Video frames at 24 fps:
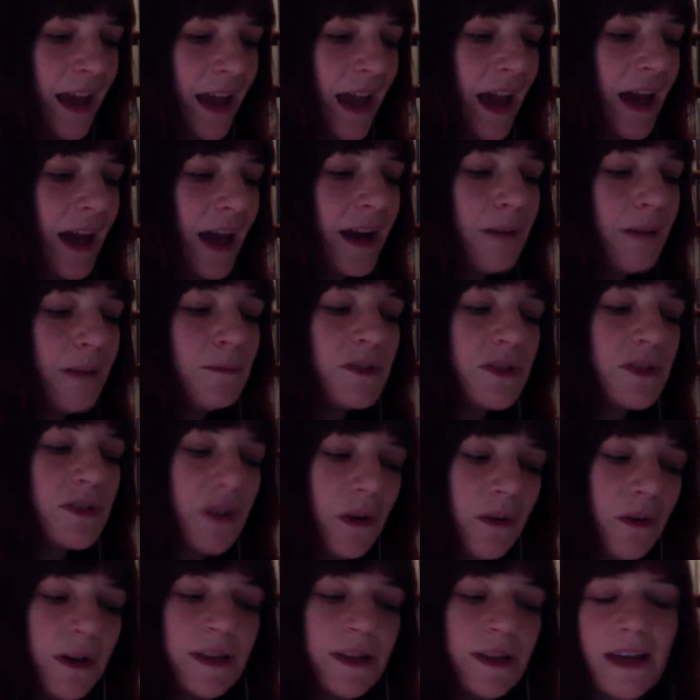And I'm
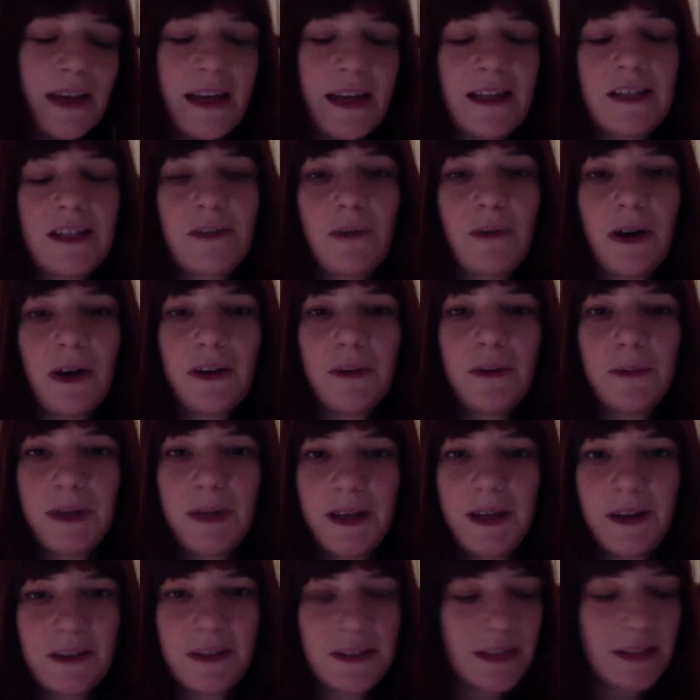so excited to welcome you
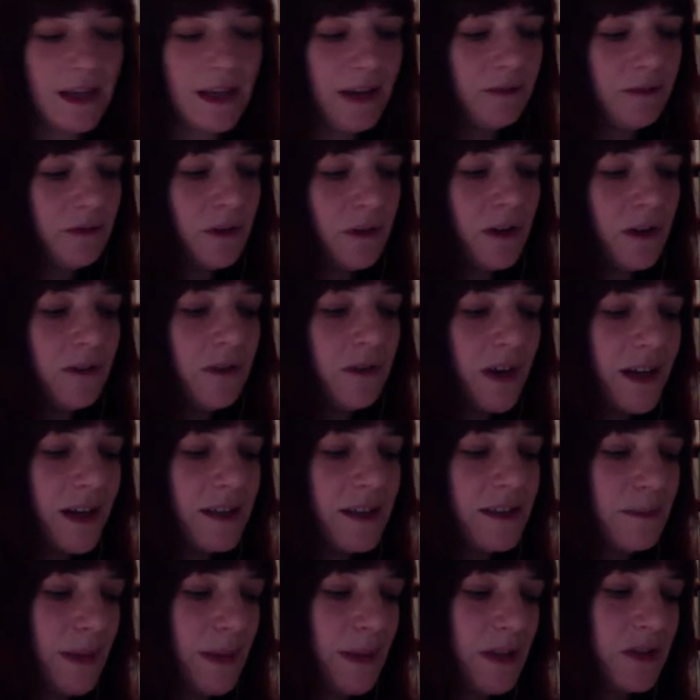here tonight for a very
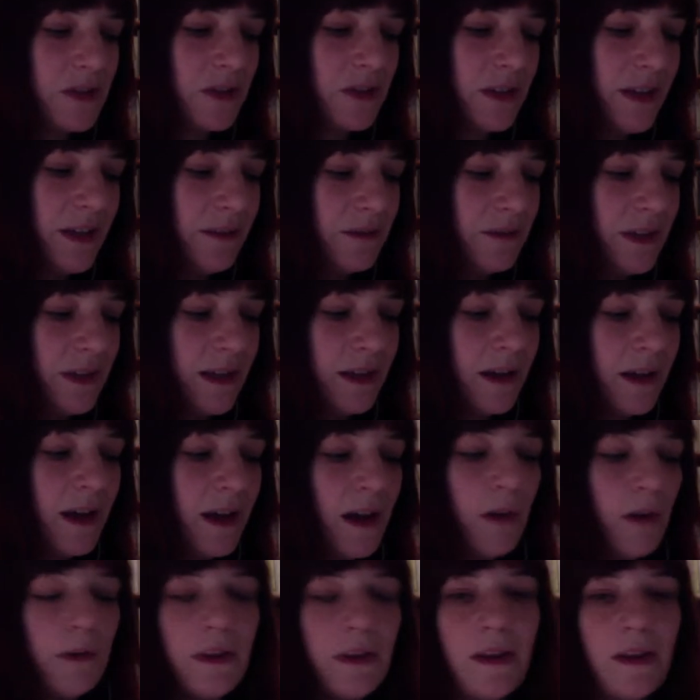special evening
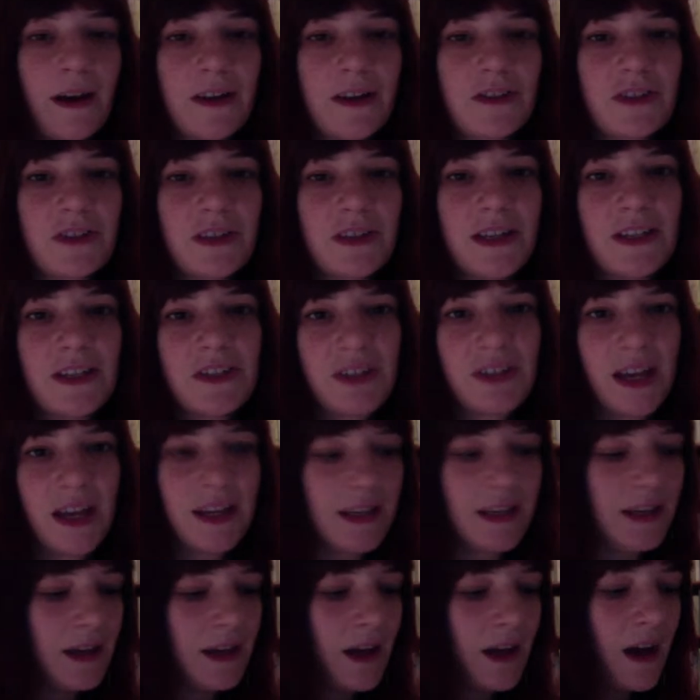with Anjali
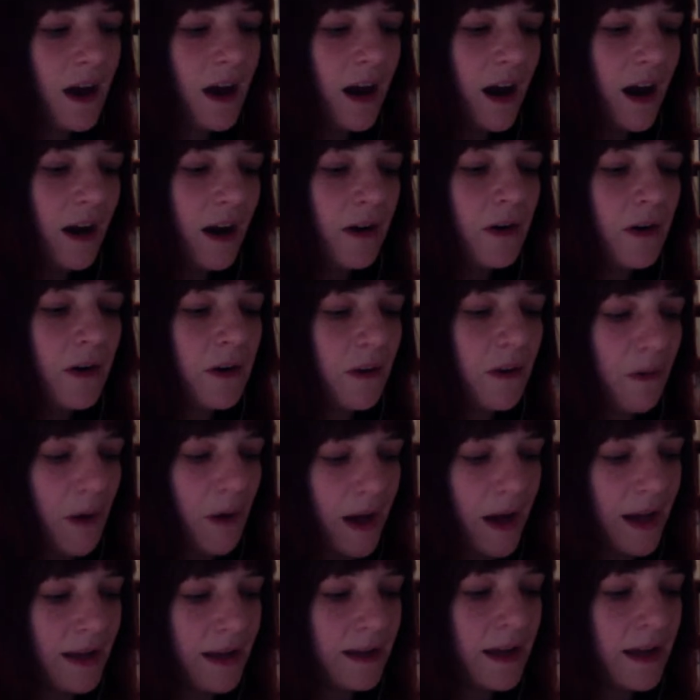Enjeti,
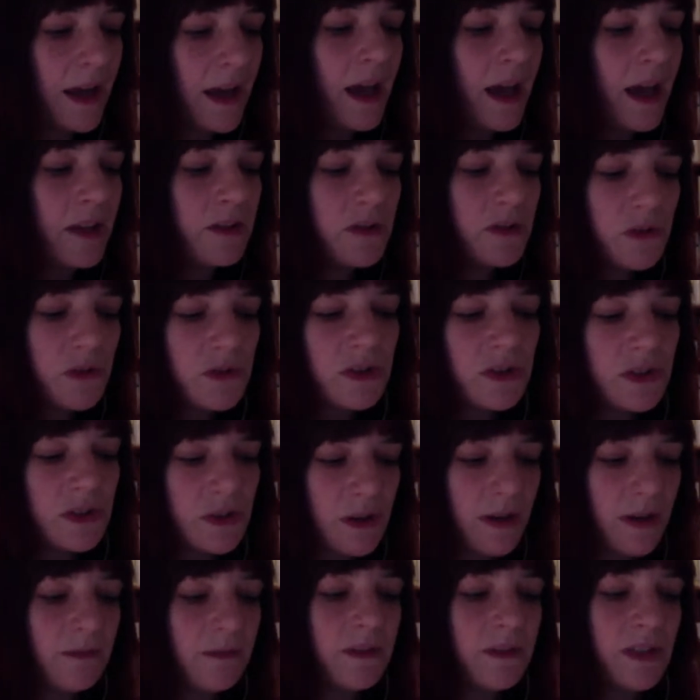Kwon, and
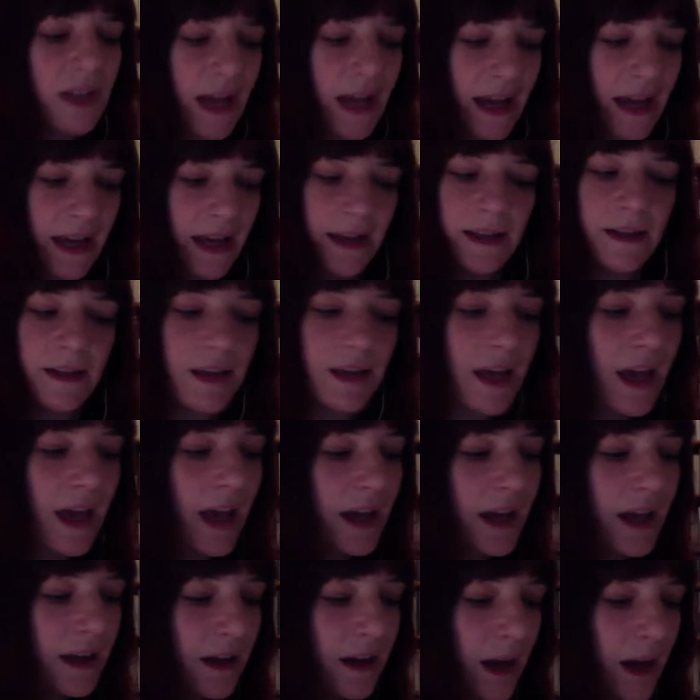Suchitra Vijayan,
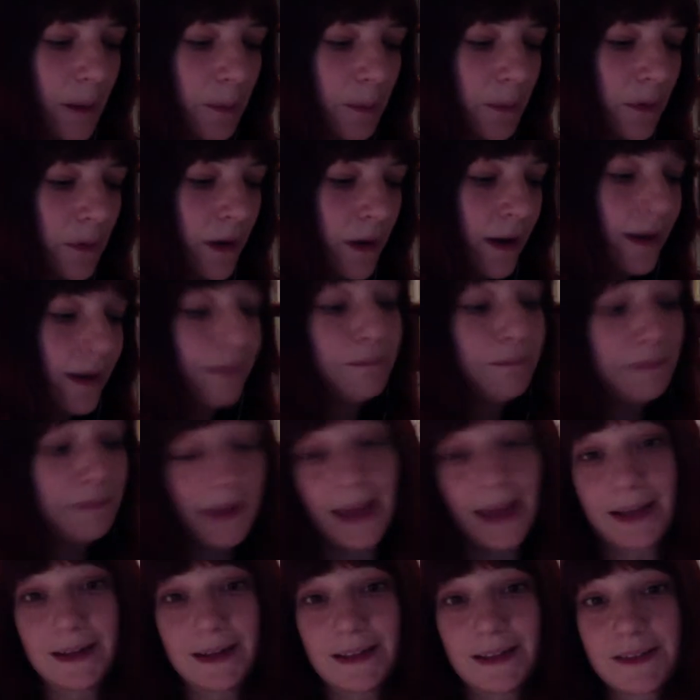
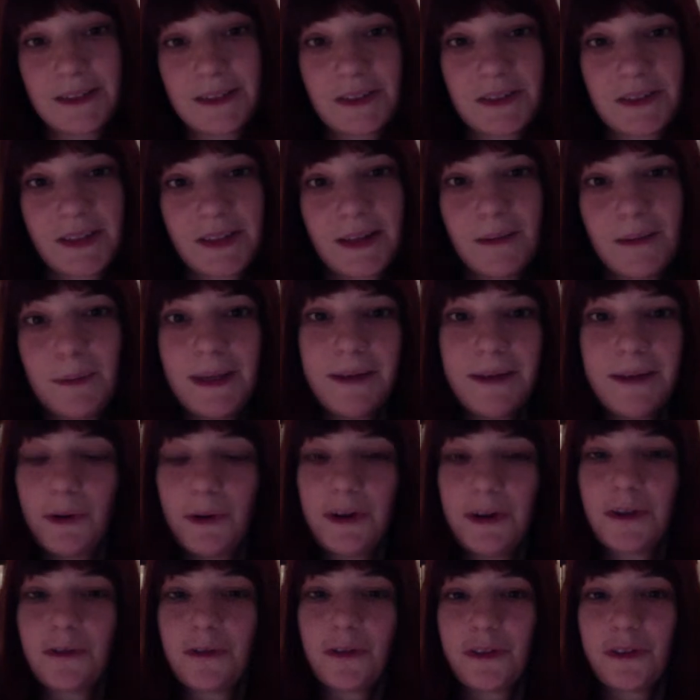and it's just going to be
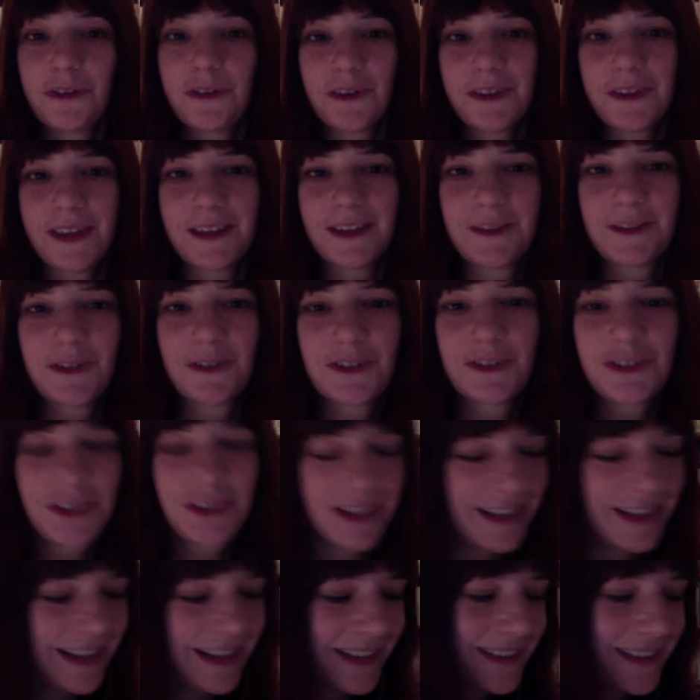wonderful, so thanks for
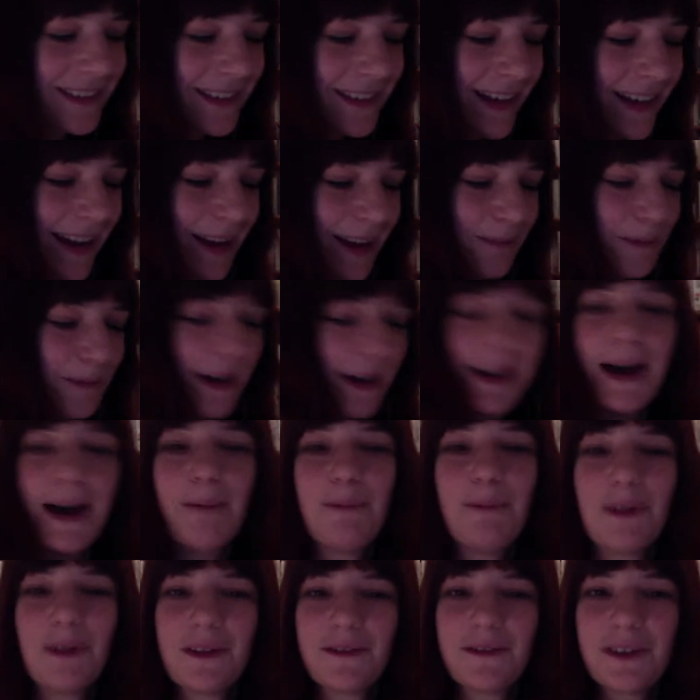joining us. A
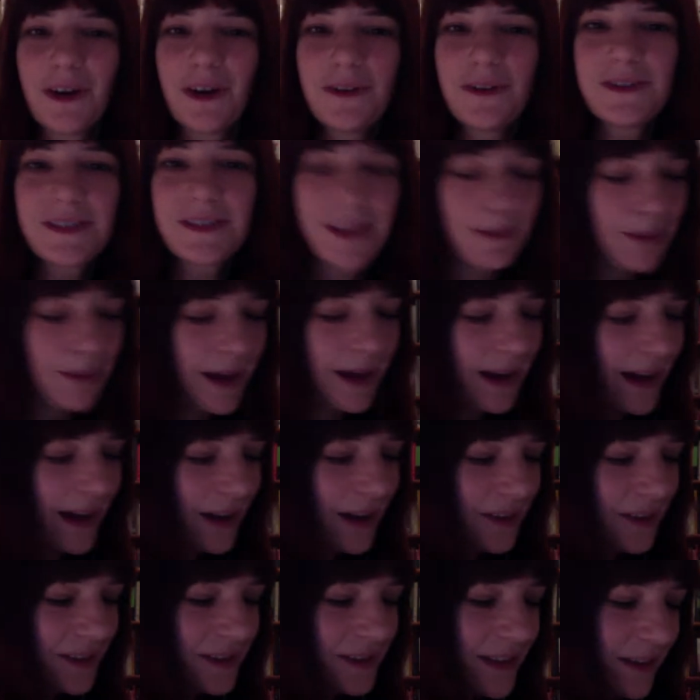couple of notes about how
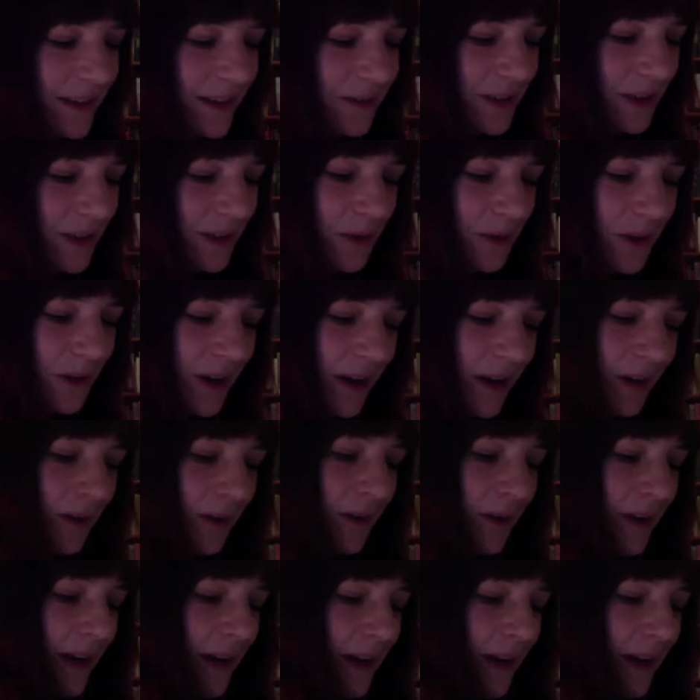this evening will go.